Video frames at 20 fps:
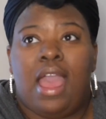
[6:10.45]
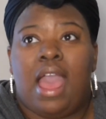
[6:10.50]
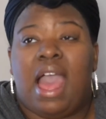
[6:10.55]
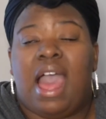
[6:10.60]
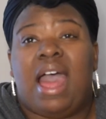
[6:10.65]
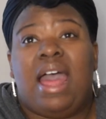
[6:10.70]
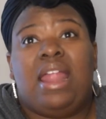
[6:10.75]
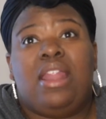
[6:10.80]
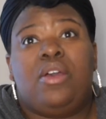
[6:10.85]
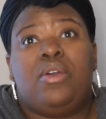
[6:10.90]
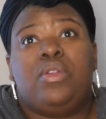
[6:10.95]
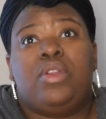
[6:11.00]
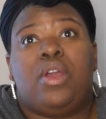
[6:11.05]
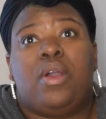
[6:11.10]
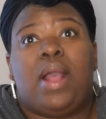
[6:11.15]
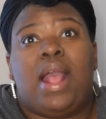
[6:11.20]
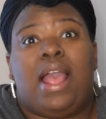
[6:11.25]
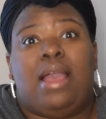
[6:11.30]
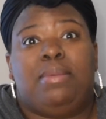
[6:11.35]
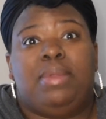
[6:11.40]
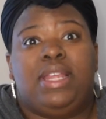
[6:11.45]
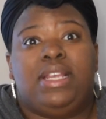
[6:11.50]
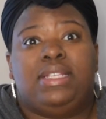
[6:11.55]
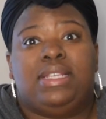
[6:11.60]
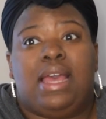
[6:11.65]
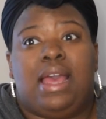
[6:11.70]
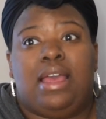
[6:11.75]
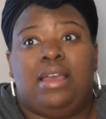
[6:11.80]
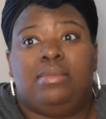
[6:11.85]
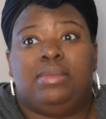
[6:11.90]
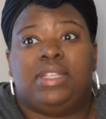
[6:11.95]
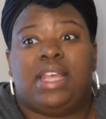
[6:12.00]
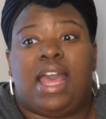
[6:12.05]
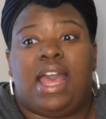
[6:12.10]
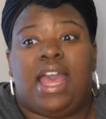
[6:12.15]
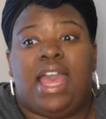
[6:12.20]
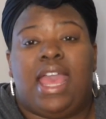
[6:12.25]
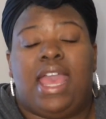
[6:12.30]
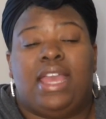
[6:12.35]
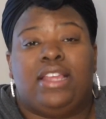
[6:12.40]
I don't know how many times
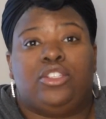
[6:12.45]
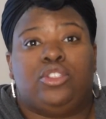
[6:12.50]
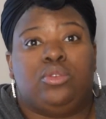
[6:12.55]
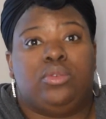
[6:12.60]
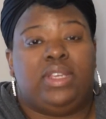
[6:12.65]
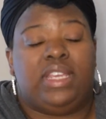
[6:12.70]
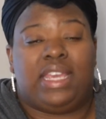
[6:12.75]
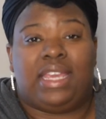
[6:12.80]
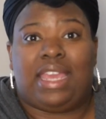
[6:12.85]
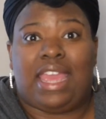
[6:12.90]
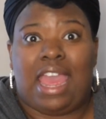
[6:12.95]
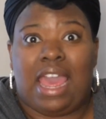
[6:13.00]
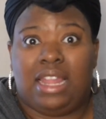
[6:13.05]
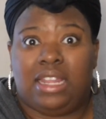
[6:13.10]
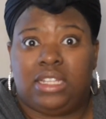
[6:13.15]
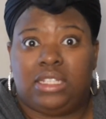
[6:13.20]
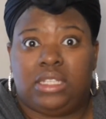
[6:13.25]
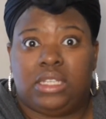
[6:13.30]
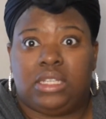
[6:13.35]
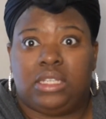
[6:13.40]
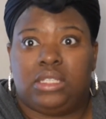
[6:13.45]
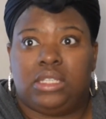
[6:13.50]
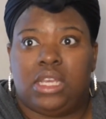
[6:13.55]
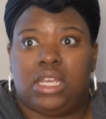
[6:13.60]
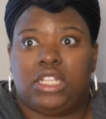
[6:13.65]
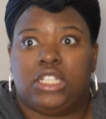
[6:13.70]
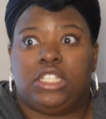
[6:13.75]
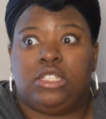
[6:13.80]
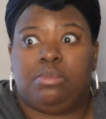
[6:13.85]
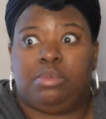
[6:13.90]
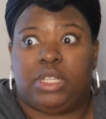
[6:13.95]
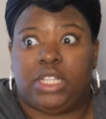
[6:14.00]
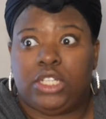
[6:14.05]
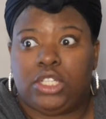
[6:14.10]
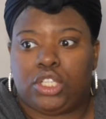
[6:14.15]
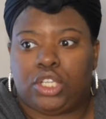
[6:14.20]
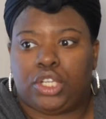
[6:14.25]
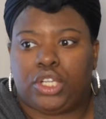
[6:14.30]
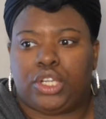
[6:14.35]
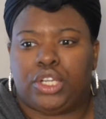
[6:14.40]
I had to get calluses and
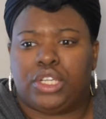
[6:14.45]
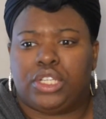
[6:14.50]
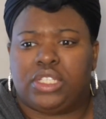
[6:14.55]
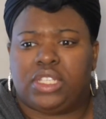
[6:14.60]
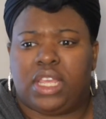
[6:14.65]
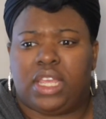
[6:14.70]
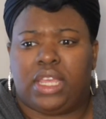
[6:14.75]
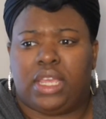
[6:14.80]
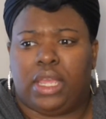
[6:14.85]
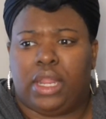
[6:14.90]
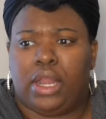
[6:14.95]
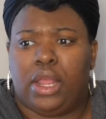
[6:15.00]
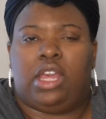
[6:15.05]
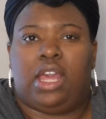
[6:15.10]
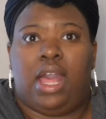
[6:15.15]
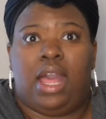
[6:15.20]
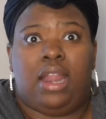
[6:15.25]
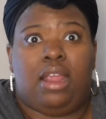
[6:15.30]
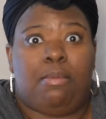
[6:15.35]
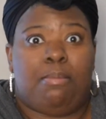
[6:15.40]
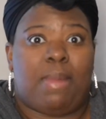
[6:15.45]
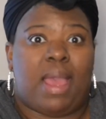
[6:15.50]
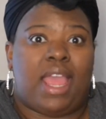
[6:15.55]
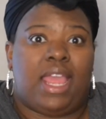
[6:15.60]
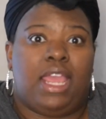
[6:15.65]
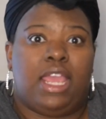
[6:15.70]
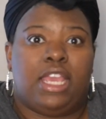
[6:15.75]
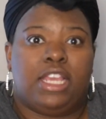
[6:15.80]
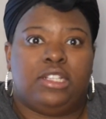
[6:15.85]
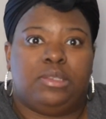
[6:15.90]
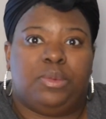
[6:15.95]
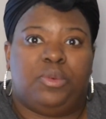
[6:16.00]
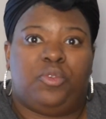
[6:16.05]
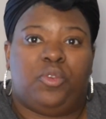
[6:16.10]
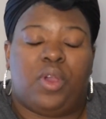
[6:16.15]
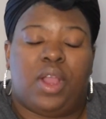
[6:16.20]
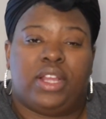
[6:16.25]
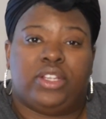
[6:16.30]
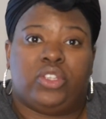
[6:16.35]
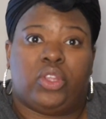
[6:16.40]
splinters and cut up my hands
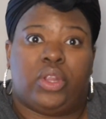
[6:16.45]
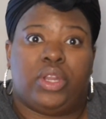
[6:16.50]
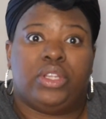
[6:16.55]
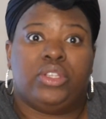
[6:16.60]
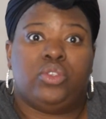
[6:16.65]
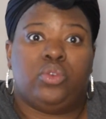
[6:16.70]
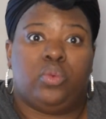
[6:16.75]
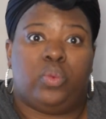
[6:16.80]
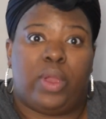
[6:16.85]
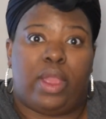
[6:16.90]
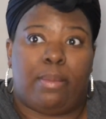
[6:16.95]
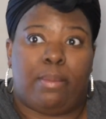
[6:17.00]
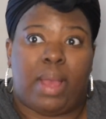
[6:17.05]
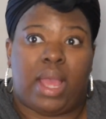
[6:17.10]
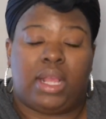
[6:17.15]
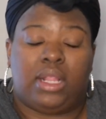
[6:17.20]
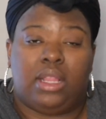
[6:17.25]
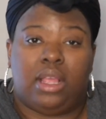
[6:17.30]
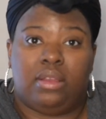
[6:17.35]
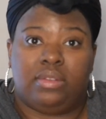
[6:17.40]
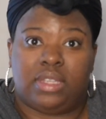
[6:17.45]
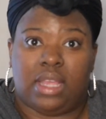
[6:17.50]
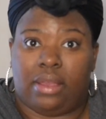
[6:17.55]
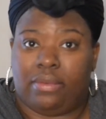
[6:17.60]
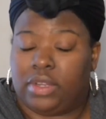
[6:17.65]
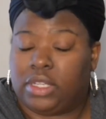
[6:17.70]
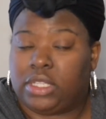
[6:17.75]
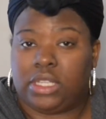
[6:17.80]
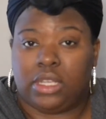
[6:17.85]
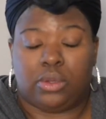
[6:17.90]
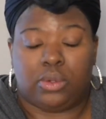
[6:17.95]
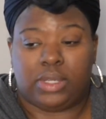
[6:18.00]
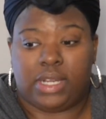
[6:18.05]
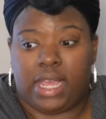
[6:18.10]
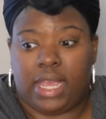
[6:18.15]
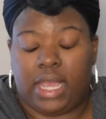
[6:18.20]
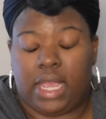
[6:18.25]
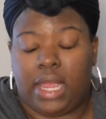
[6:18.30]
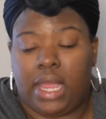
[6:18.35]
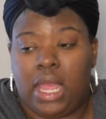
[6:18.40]
before I started to wear my gloves every single
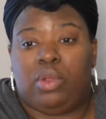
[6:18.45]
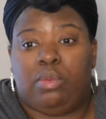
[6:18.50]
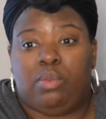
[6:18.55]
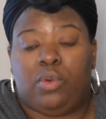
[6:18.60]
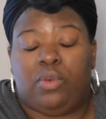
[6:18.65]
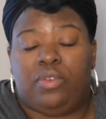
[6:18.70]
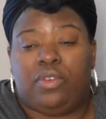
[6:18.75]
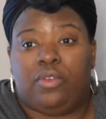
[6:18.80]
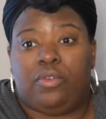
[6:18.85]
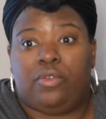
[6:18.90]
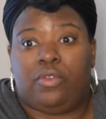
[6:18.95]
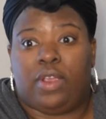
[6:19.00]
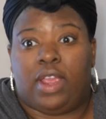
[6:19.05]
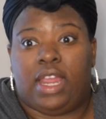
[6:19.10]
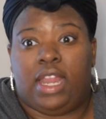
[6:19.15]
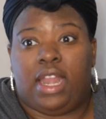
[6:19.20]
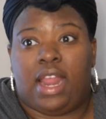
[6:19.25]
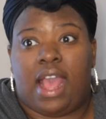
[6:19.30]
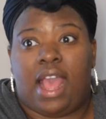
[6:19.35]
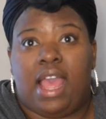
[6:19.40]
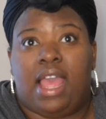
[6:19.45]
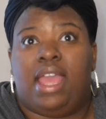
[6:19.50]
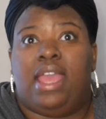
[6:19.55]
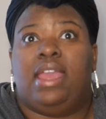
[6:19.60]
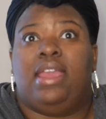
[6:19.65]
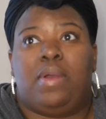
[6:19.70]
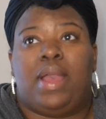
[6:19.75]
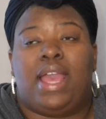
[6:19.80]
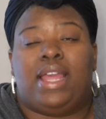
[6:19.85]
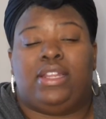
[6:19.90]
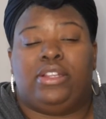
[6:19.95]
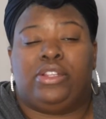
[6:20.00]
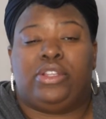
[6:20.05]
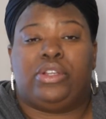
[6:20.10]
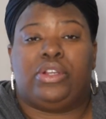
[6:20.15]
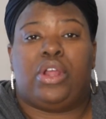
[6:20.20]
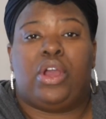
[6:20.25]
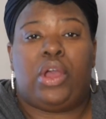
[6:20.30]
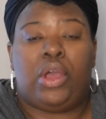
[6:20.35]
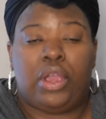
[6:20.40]
day. When moving freight, I had to learn
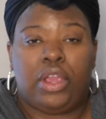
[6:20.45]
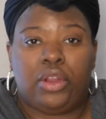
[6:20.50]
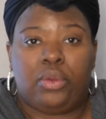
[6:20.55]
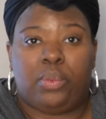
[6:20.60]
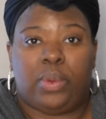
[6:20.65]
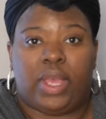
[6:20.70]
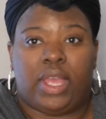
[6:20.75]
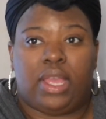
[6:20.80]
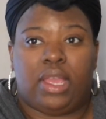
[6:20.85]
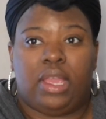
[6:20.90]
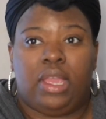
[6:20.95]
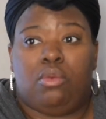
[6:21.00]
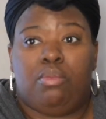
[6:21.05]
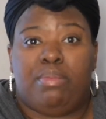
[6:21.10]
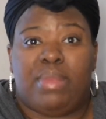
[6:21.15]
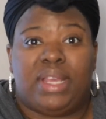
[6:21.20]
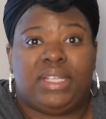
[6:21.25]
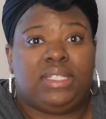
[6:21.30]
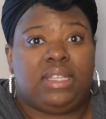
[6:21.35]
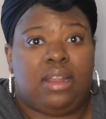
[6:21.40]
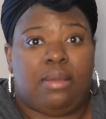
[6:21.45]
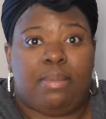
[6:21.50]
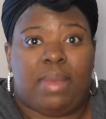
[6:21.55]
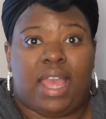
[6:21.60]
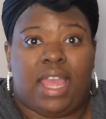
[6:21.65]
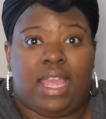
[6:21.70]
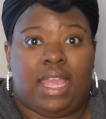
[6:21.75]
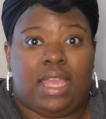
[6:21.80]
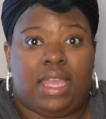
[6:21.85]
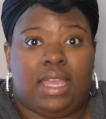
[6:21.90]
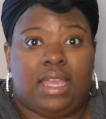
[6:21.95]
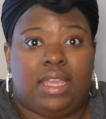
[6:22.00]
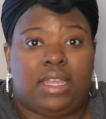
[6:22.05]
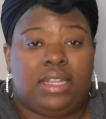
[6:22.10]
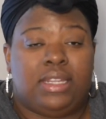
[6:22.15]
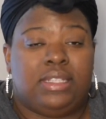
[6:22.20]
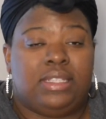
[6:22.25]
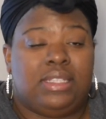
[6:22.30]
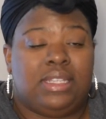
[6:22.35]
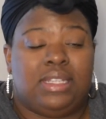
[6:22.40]
the hard way, messing up my
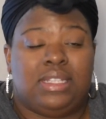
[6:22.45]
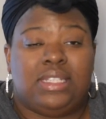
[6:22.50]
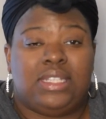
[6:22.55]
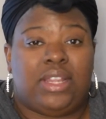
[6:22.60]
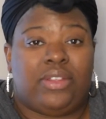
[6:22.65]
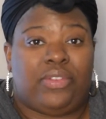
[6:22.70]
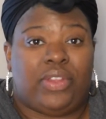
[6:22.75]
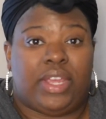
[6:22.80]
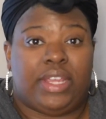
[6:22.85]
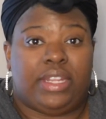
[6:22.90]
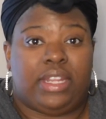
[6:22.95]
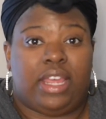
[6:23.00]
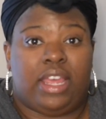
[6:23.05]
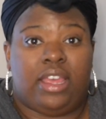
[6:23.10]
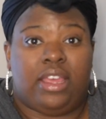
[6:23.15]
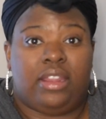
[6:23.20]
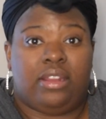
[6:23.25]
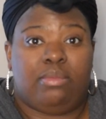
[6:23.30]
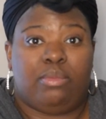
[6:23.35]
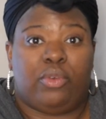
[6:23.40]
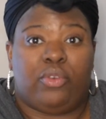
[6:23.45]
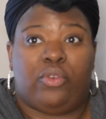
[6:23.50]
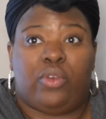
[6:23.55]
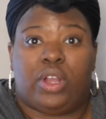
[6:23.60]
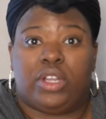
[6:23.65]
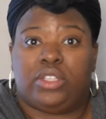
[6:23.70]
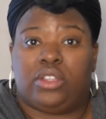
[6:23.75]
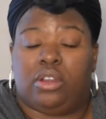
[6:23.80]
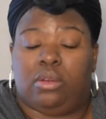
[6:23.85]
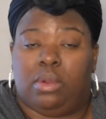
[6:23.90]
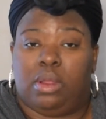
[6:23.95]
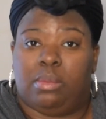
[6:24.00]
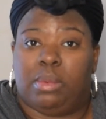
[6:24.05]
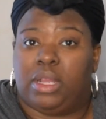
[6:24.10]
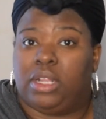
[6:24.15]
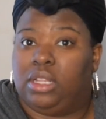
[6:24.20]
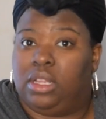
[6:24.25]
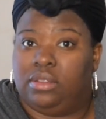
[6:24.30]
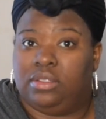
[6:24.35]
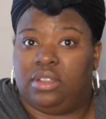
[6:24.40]
hands and stuff like that before I started wearing my
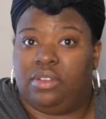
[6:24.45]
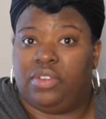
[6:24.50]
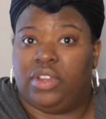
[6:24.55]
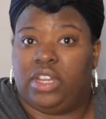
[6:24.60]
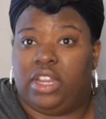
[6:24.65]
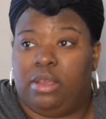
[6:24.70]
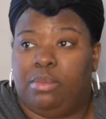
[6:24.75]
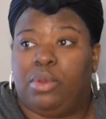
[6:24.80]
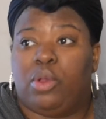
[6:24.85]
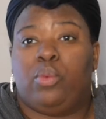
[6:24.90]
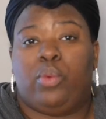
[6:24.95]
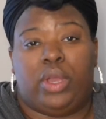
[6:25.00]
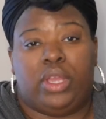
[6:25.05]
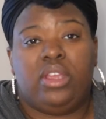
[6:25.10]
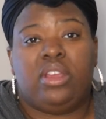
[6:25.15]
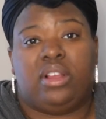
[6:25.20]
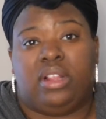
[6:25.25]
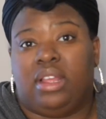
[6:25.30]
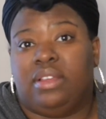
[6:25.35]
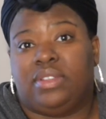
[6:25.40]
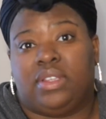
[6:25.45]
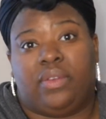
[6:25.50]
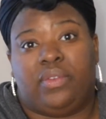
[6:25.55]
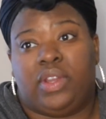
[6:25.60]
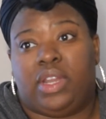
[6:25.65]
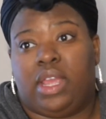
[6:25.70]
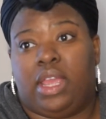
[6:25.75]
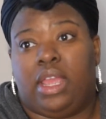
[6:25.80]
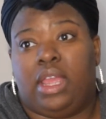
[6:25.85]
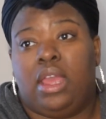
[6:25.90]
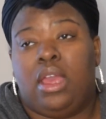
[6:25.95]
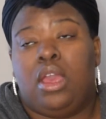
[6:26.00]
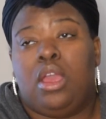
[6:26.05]
gloves every day. But wear your gloves every day.